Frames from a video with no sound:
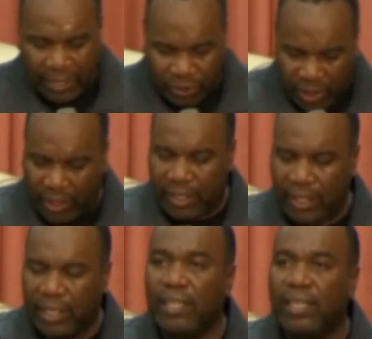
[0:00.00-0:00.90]
answer
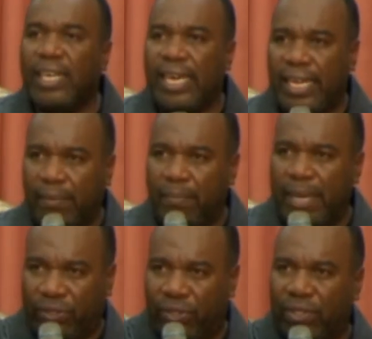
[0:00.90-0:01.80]
in the
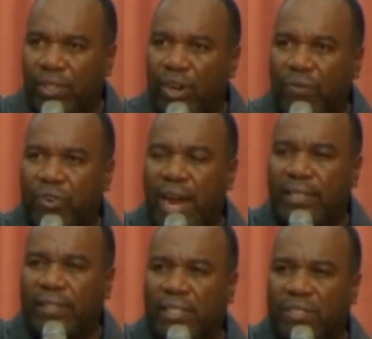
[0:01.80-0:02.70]
midst of
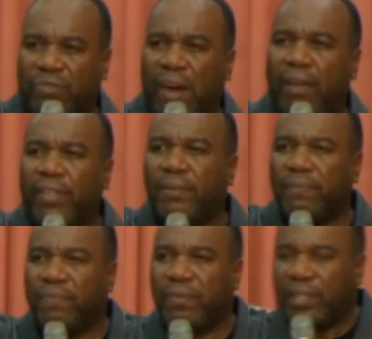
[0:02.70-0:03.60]
crisis. Father,
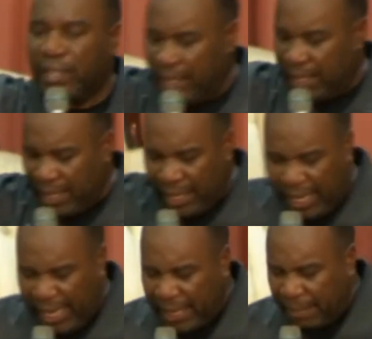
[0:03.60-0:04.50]

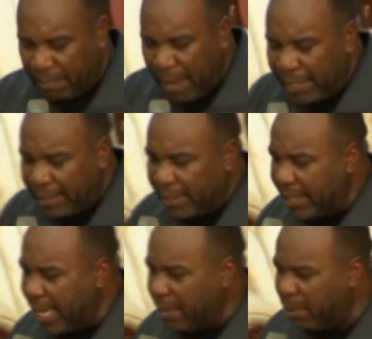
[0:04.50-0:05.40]
in the mighty
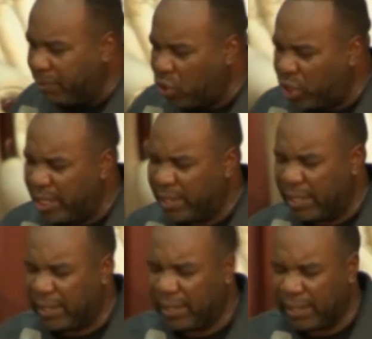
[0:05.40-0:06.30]
name of
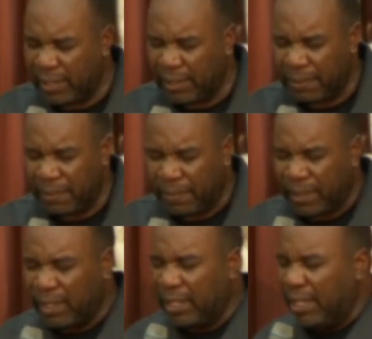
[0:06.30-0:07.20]
Jesus,
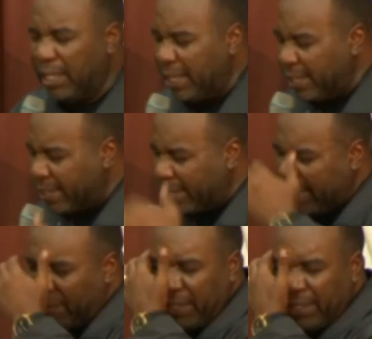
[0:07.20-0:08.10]
this
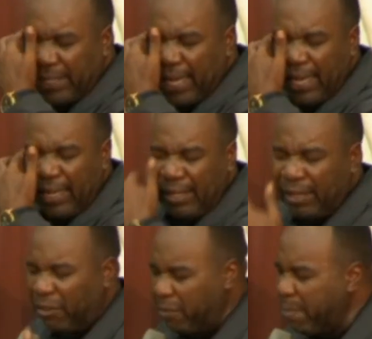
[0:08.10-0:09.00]
7th day
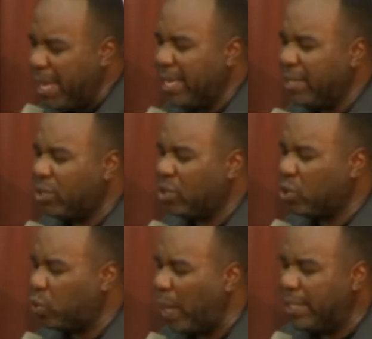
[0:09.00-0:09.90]
of May
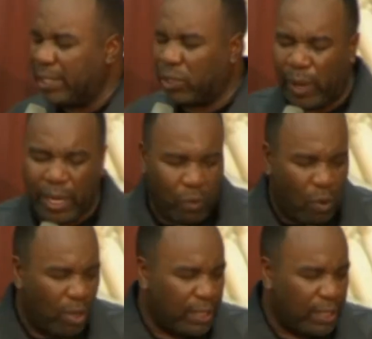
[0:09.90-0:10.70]
2021,